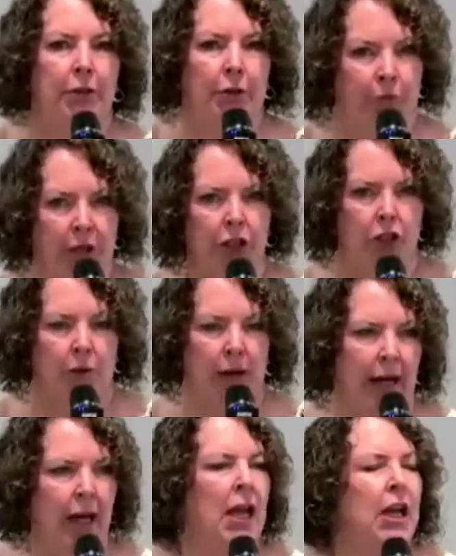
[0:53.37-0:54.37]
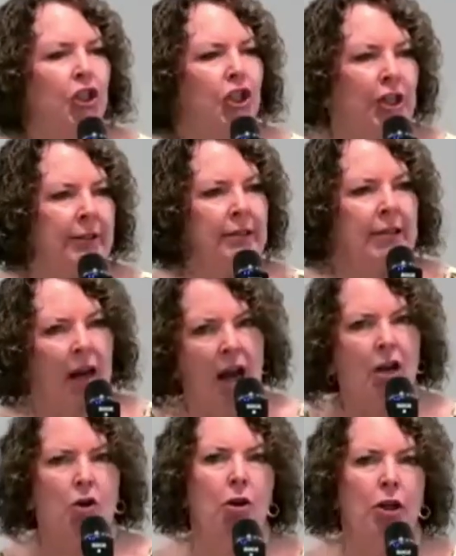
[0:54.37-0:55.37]
of the victory, Jesus said,
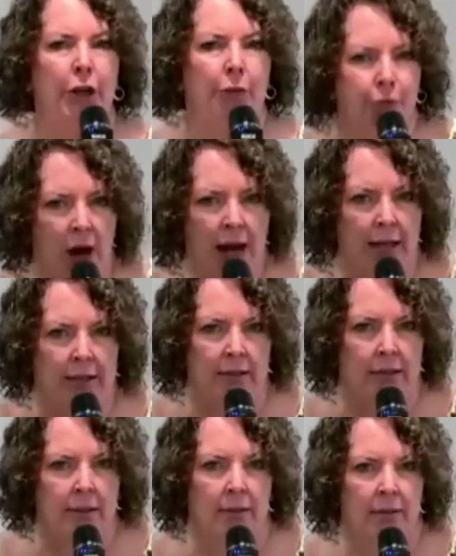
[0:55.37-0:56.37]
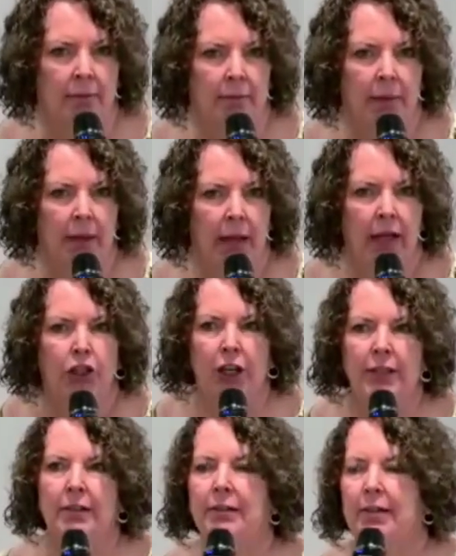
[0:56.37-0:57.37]
I call you friends.
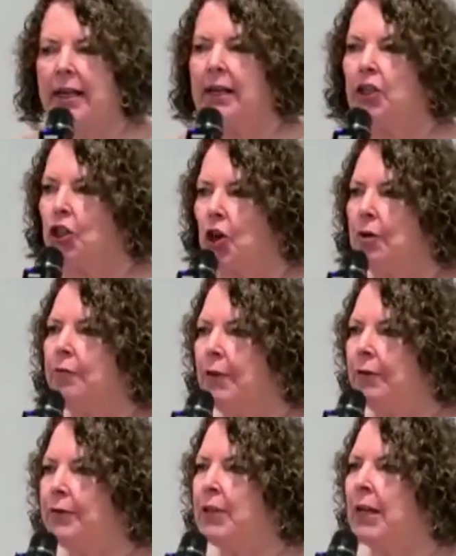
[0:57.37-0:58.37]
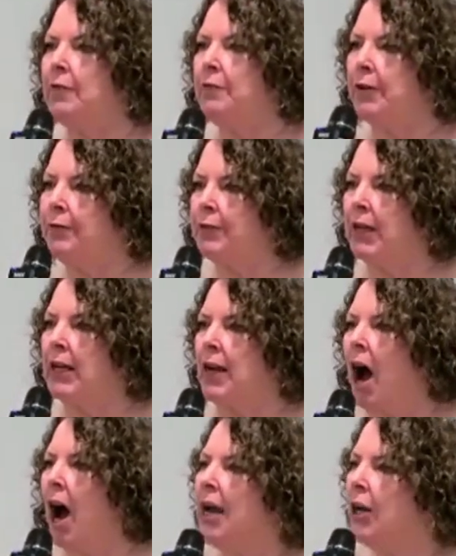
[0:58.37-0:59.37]
Jesus said in John 15:15,
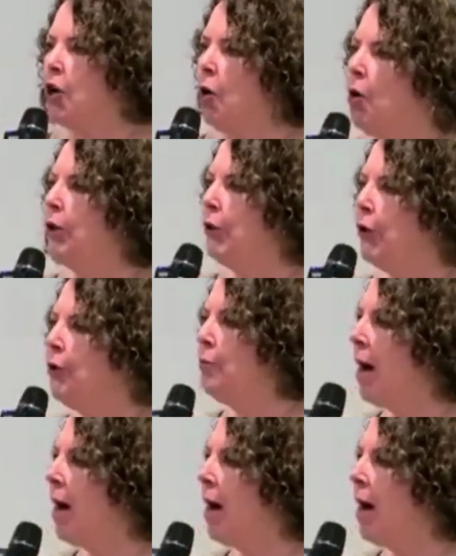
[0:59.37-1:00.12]
I call you